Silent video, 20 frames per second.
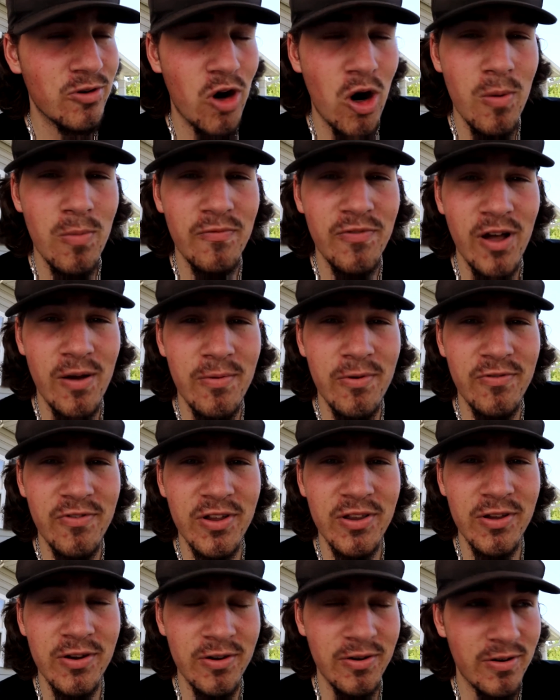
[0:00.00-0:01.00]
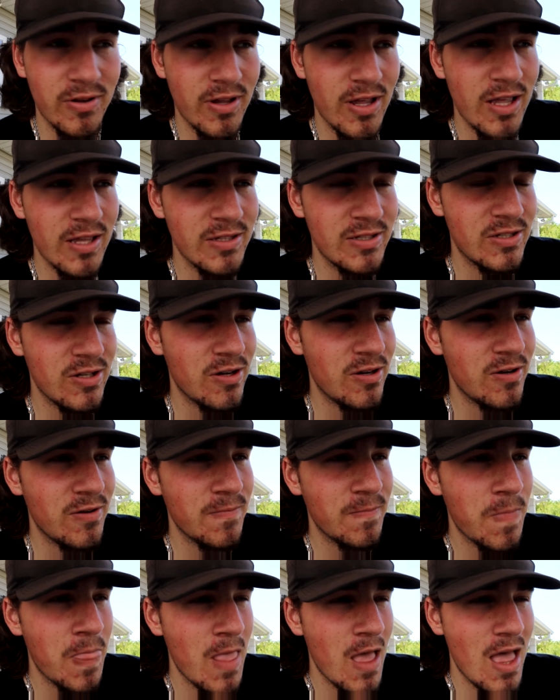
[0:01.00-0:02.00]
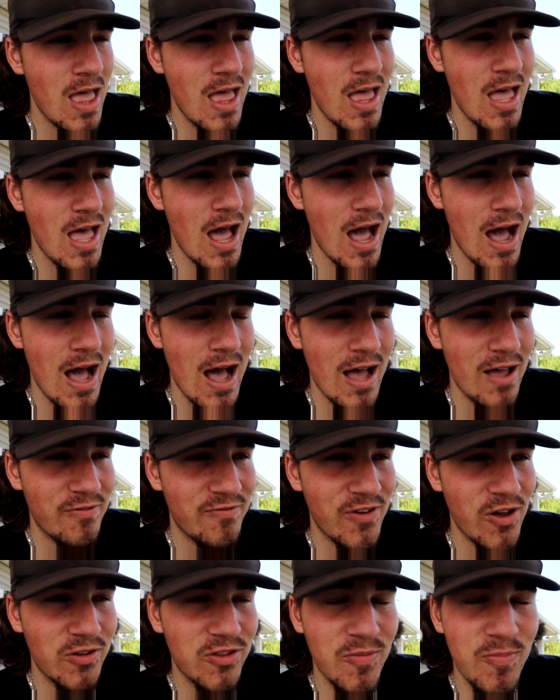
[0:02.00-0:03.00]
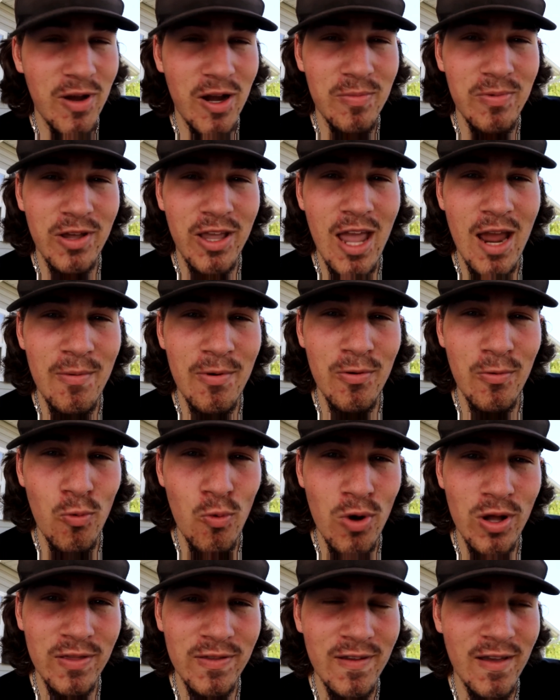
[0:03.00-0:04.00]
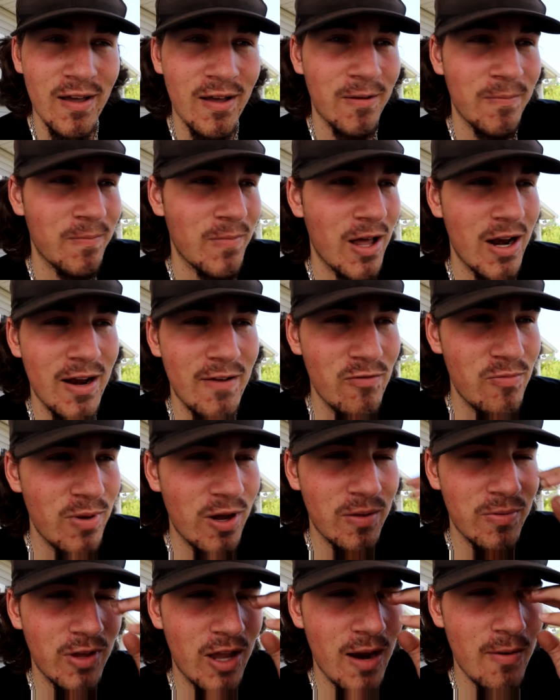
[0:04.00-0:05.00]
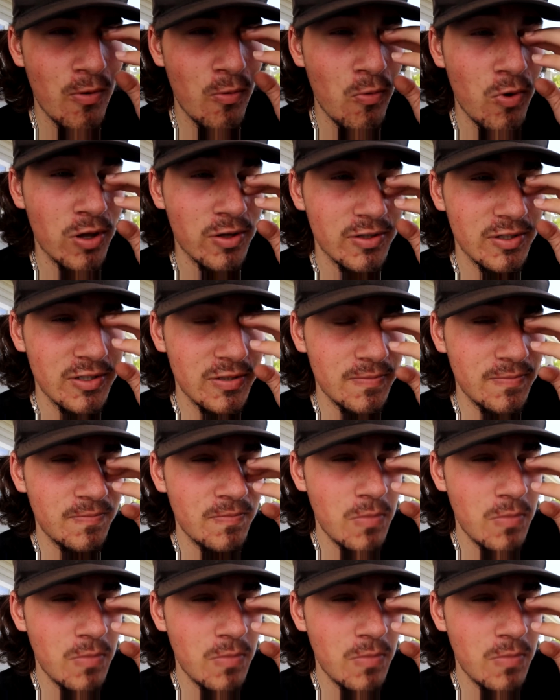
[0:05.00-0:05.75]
carbon fiber fender install, I failed to pick up the camera one time. I didn't even pick up the camera once.